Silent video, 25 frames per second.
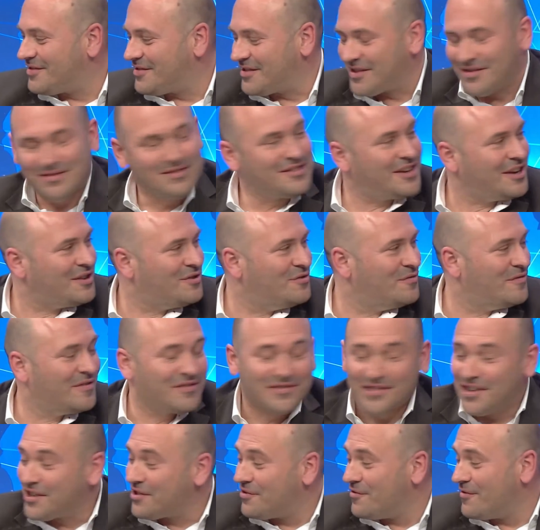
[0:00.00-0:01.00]

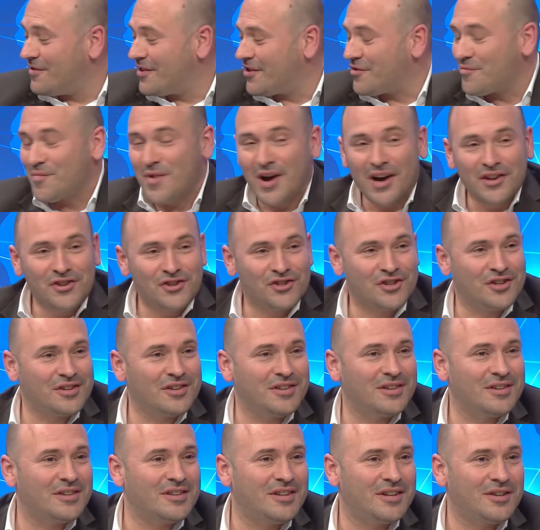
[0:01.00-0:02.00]
Thank you very much.
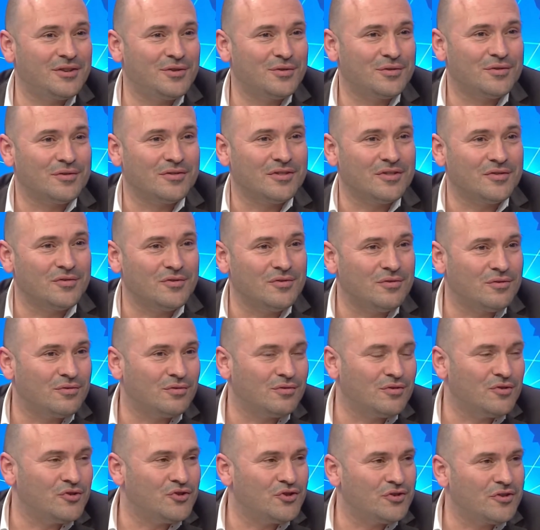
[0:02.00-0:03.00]
Thank you to
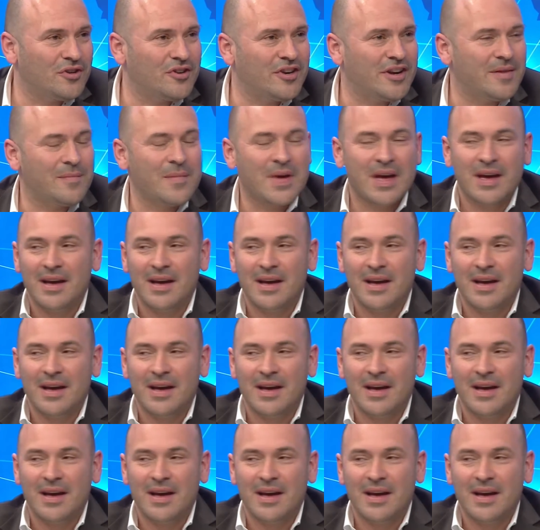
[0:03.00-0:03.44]
the jury.